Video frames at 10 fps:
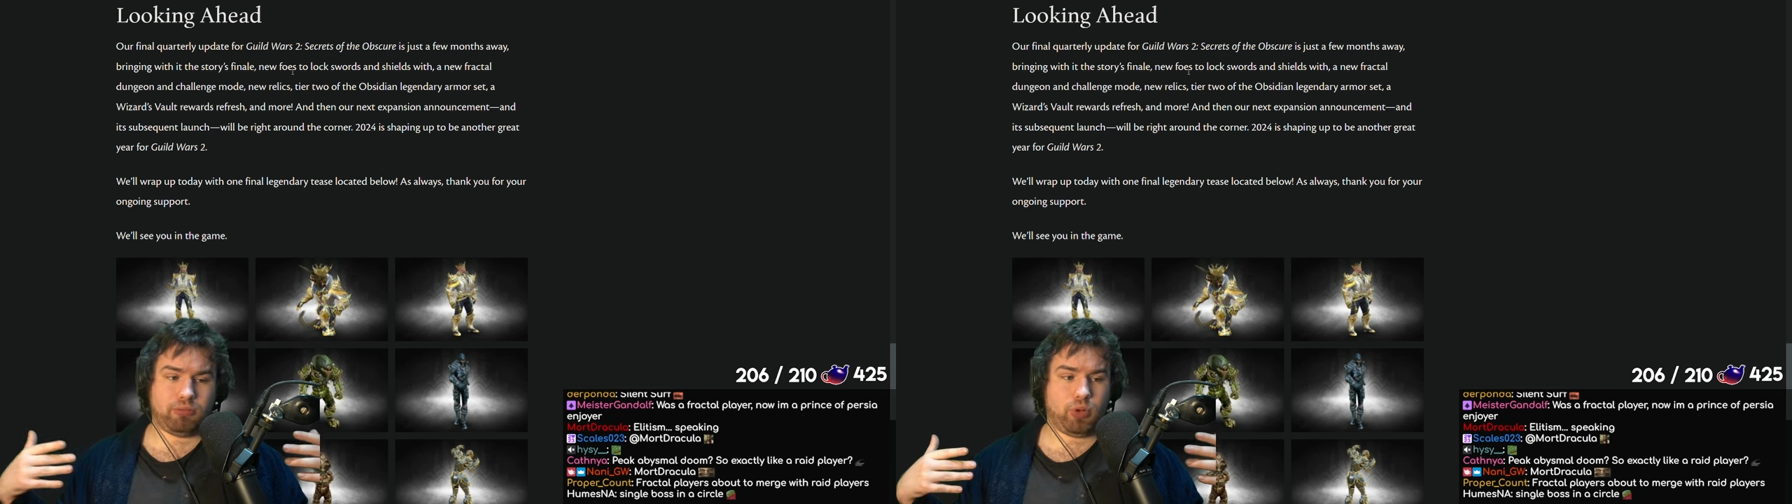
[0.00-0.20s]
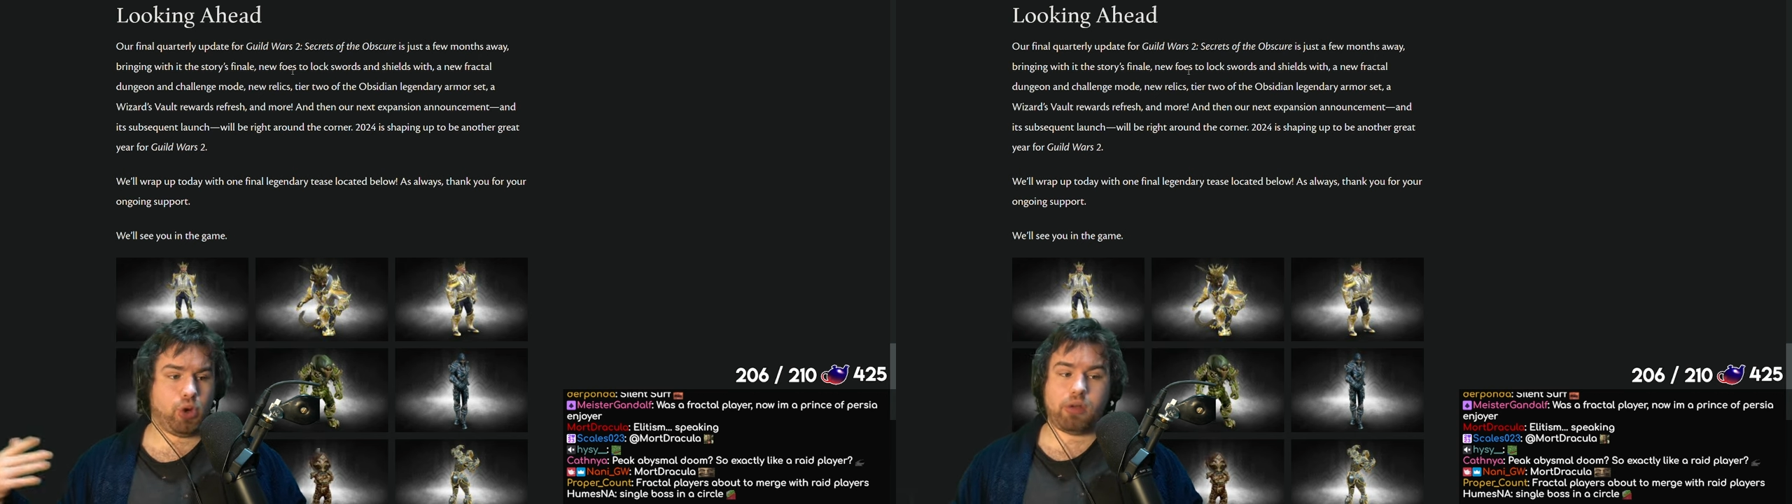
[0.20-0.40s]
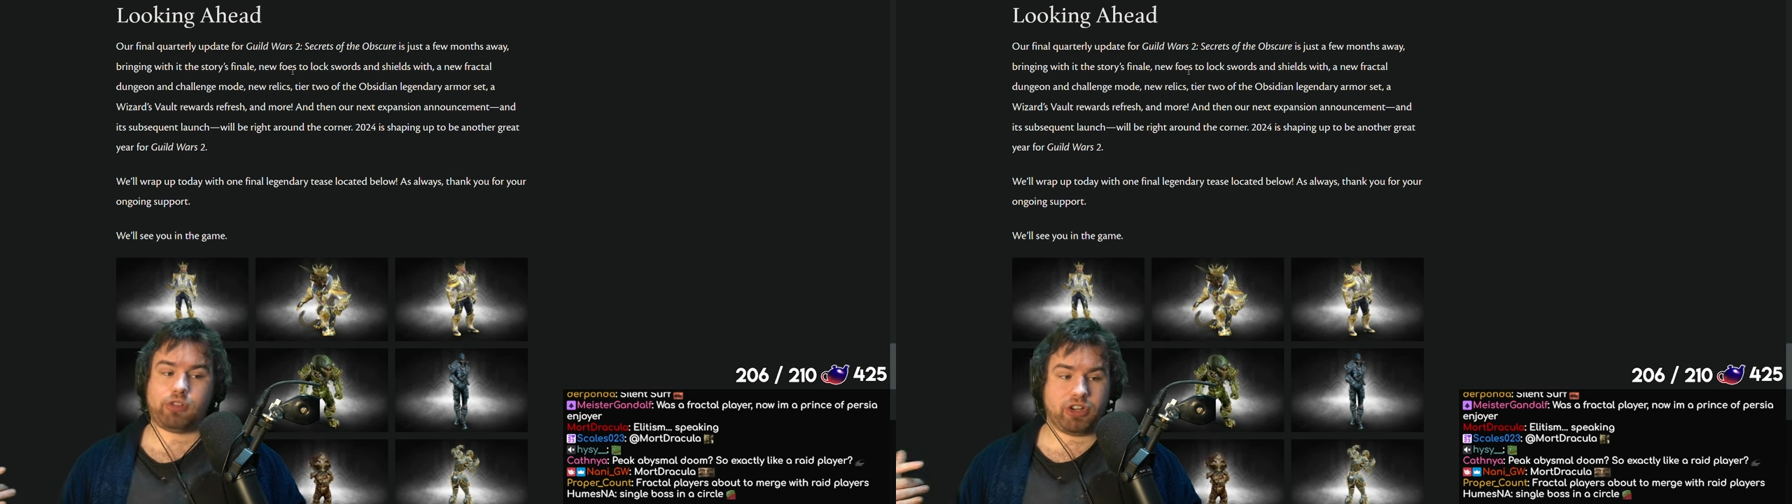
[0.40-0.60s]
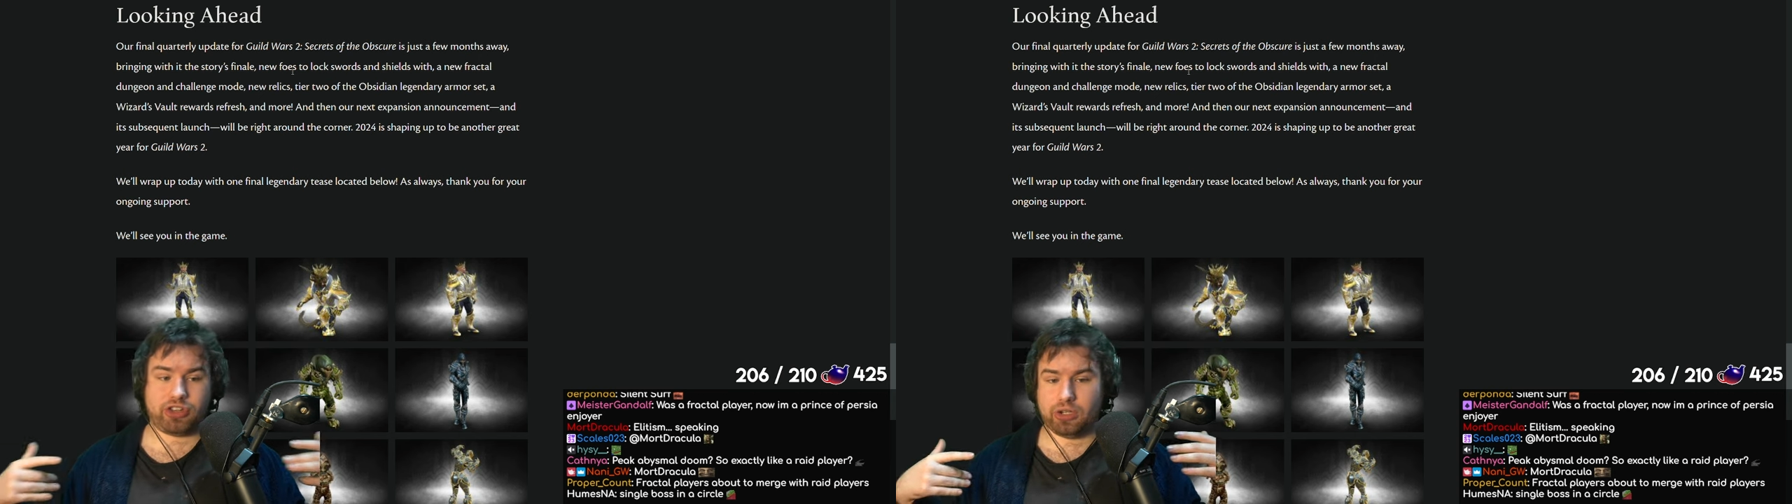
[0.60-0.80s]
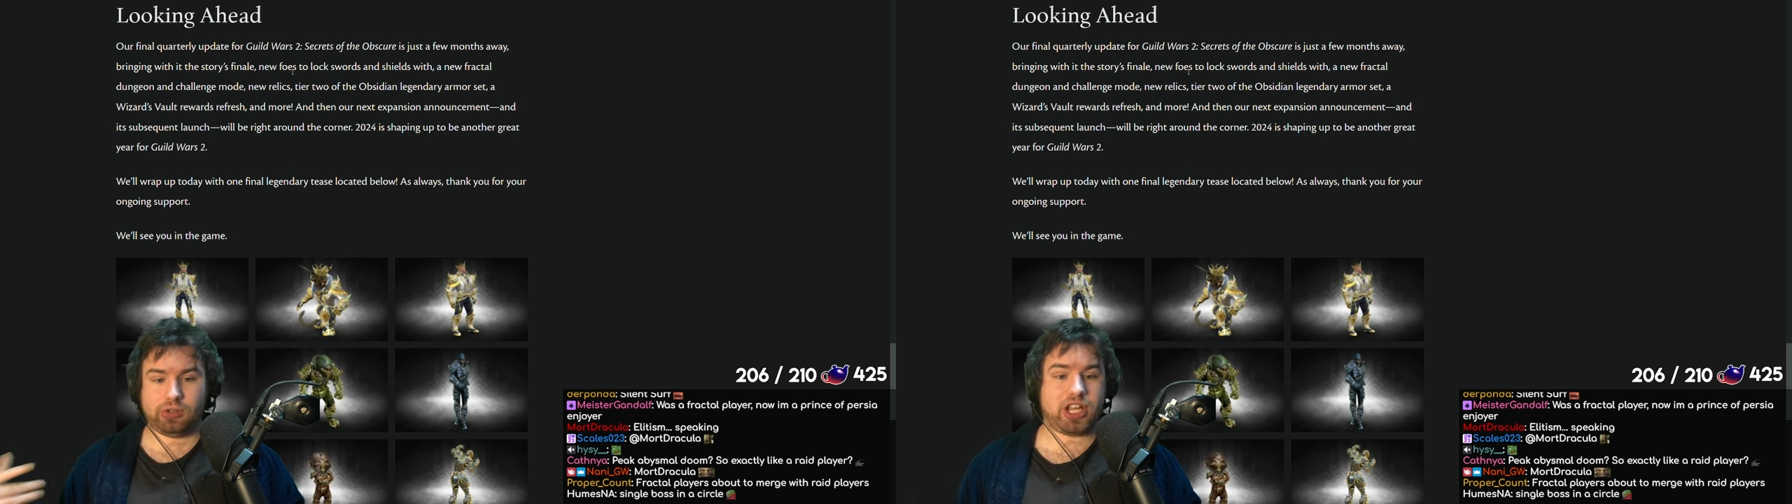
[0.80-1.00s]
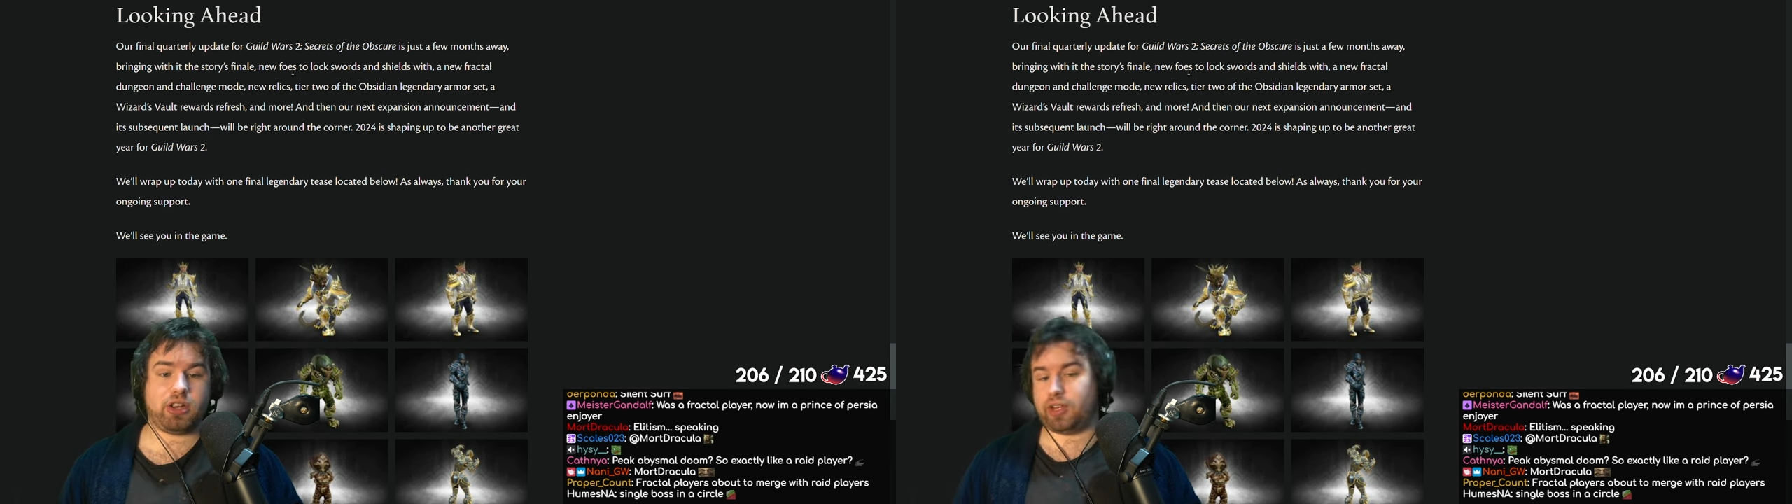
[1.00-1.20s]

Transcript: whoever is the lead of